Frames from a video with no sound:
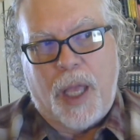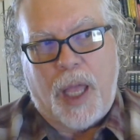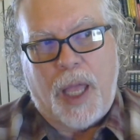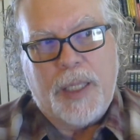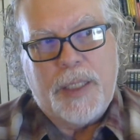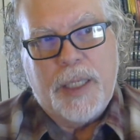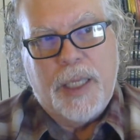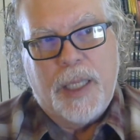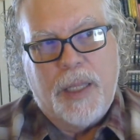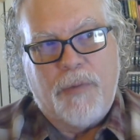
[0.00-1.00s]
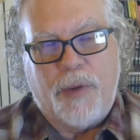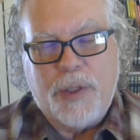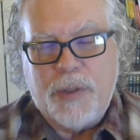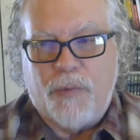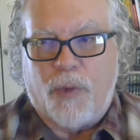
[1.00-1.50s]
And
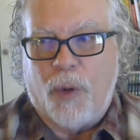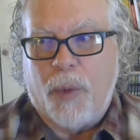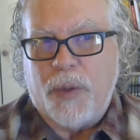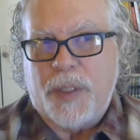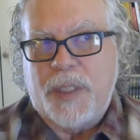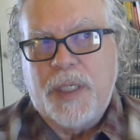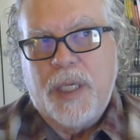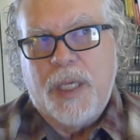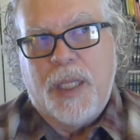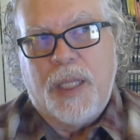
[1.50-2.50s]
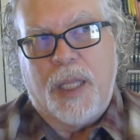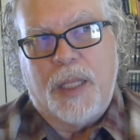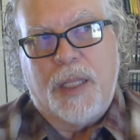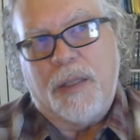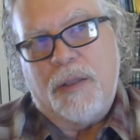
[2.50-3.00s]
first and foremost,
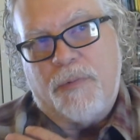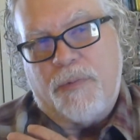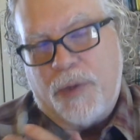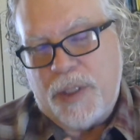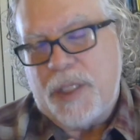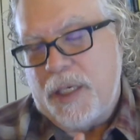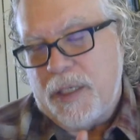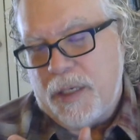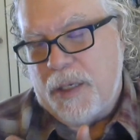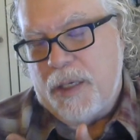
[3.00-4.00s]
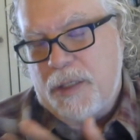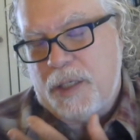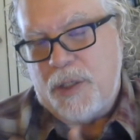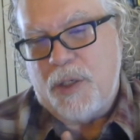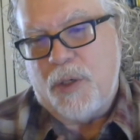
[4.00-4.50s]
the first thing to
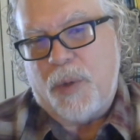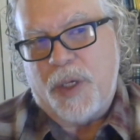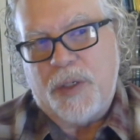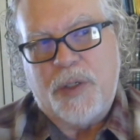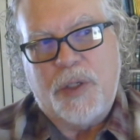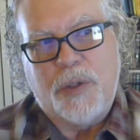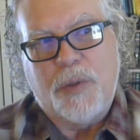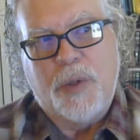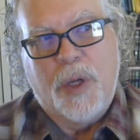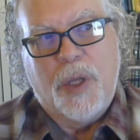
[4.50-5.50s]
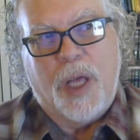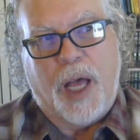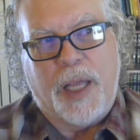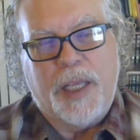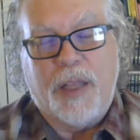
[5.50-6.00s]
do is to
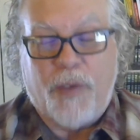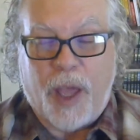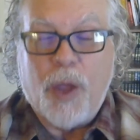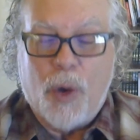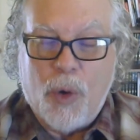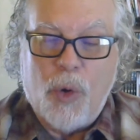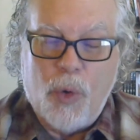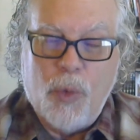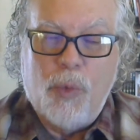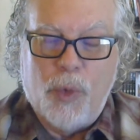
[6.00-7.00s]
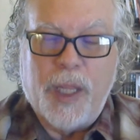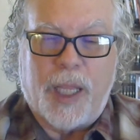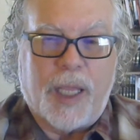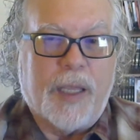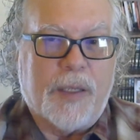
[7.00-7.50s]
identify who
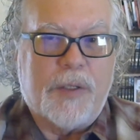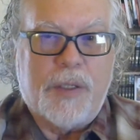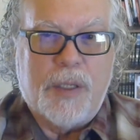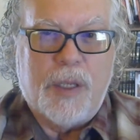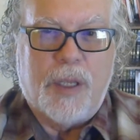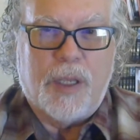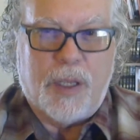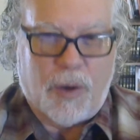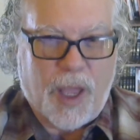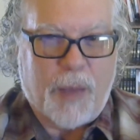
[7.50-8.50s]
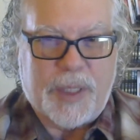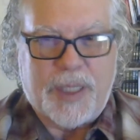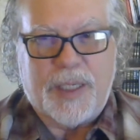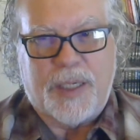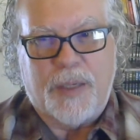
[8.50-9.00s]
really is your
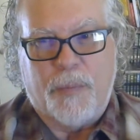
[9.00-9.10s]
competition.